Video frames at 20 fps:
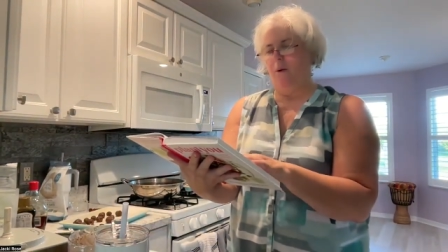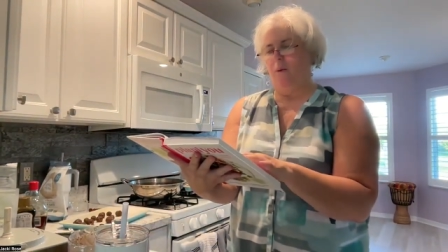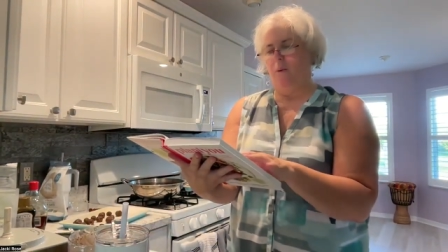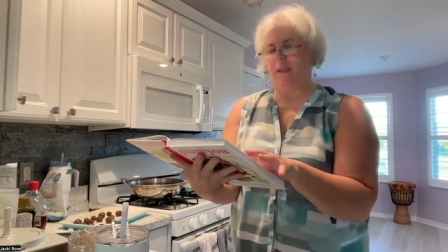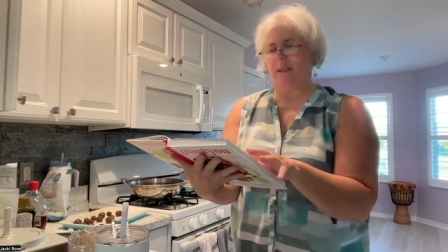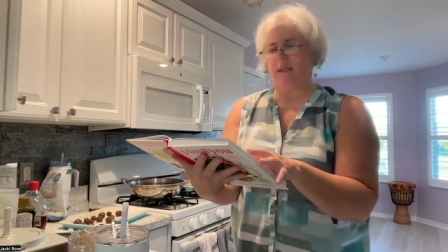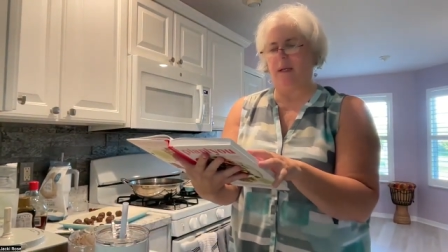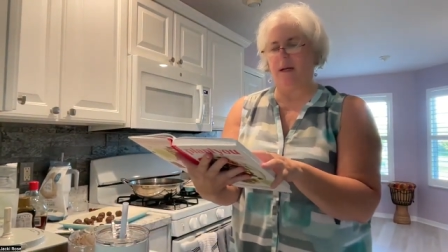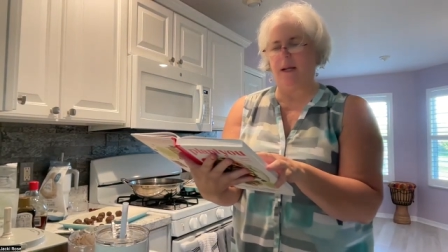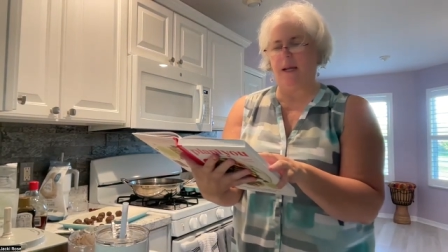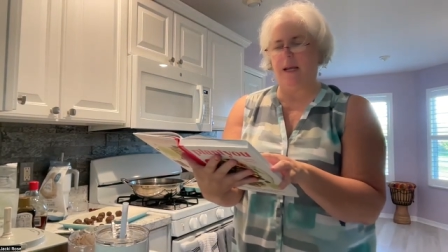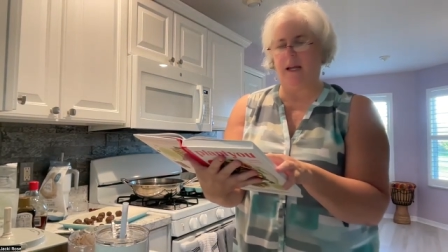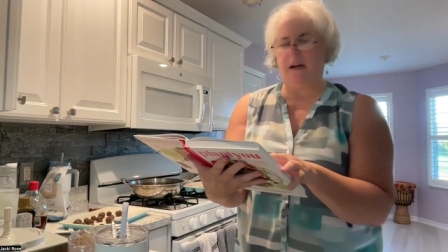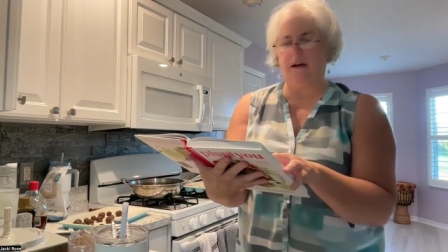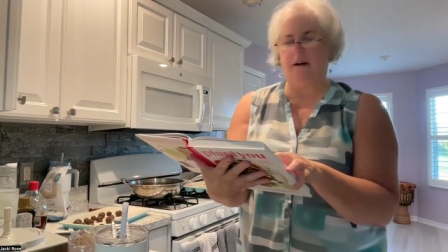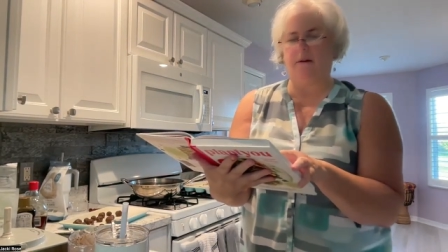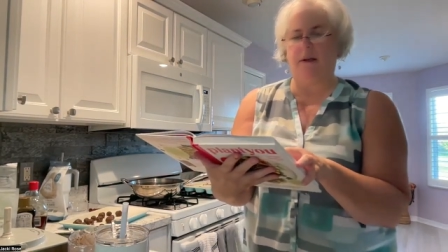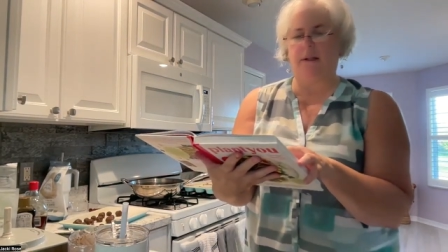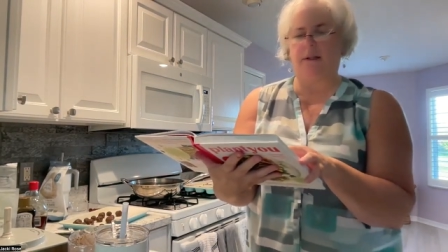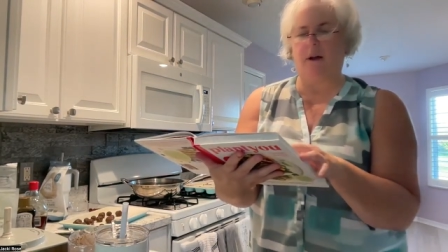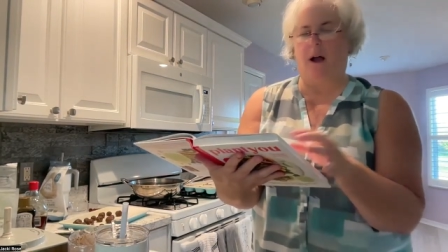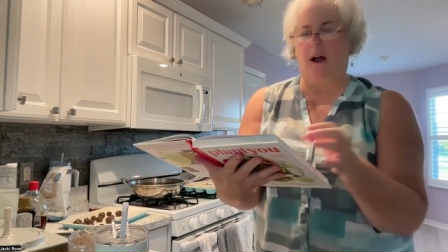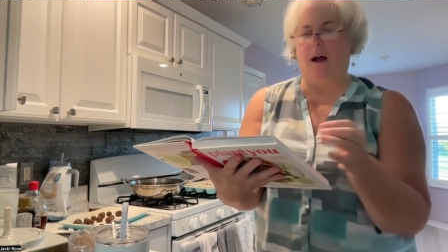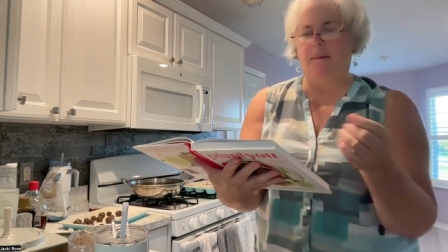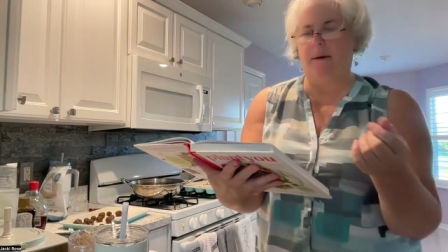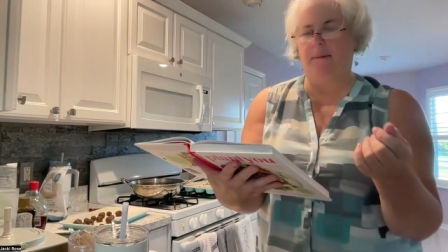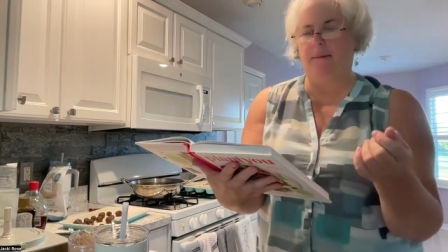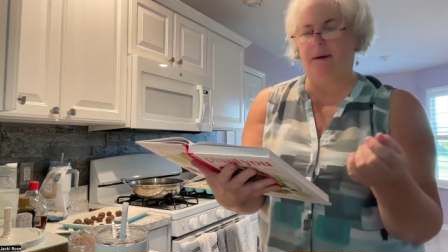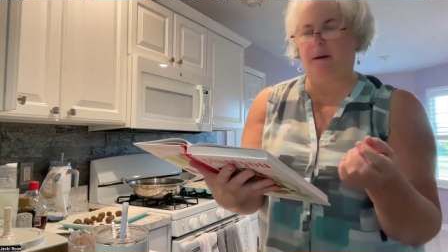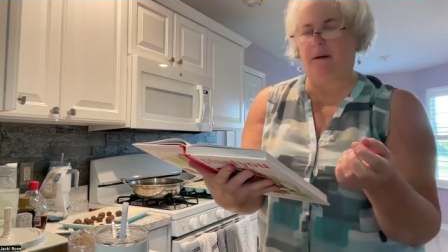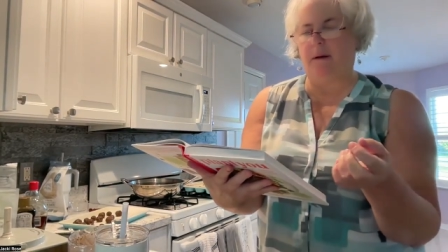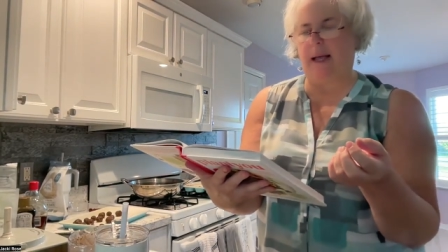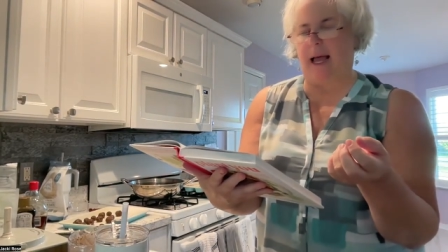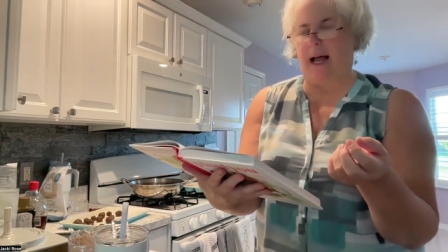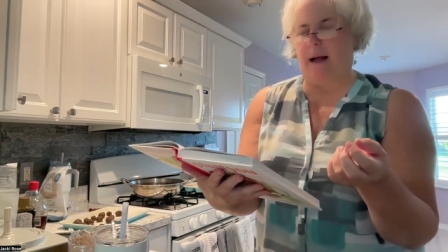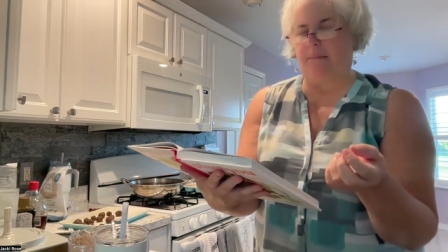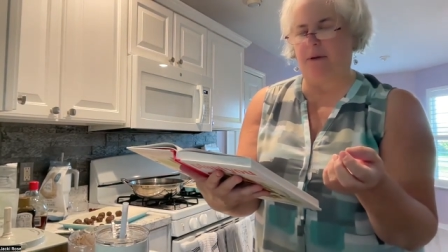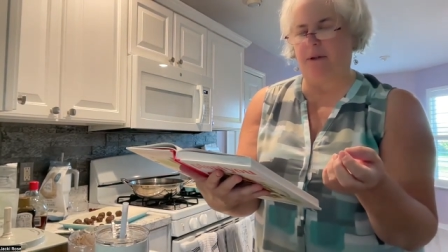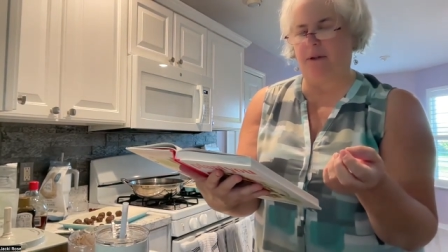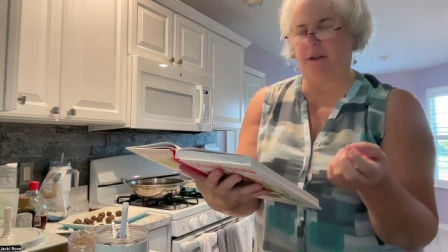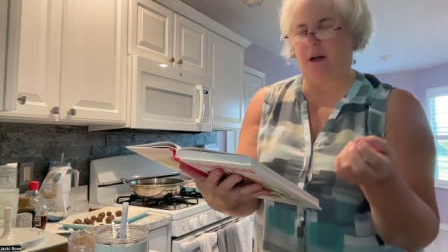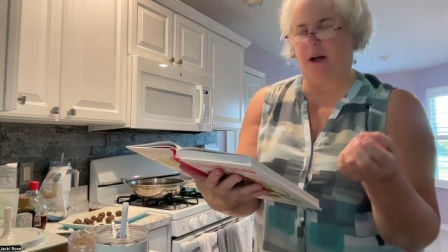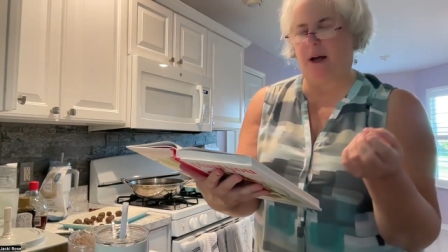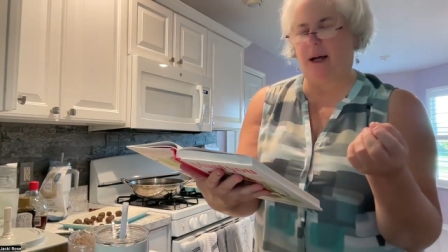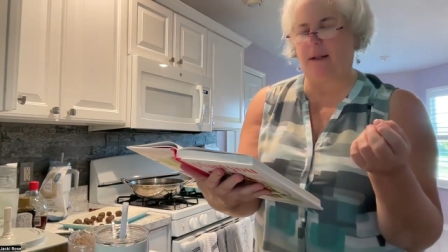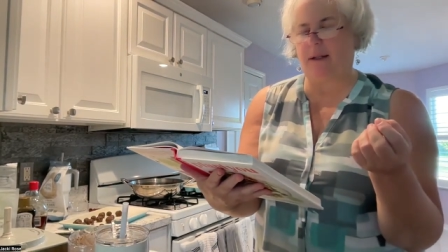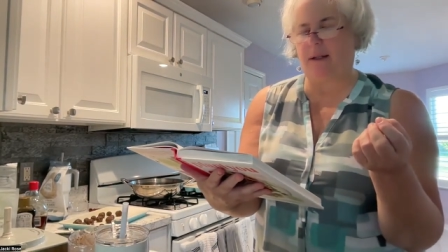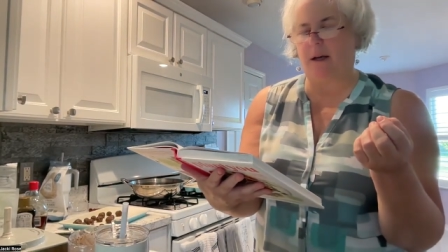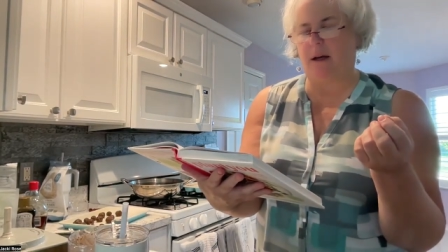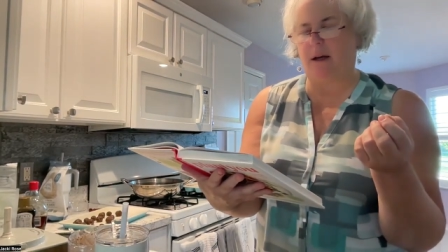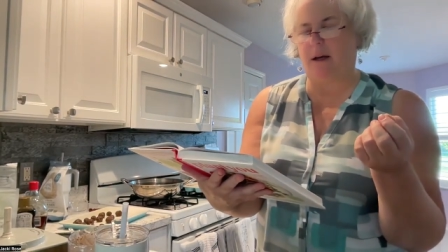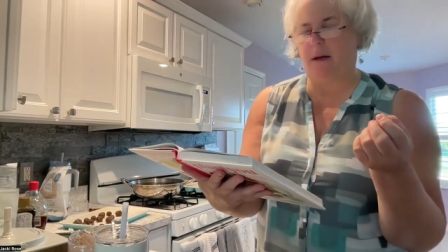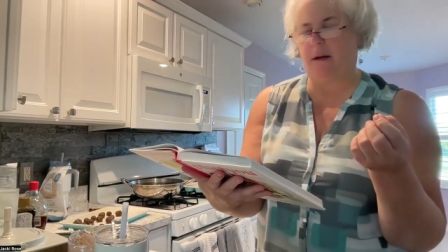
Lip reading: what's in here is almond milk, applesauce,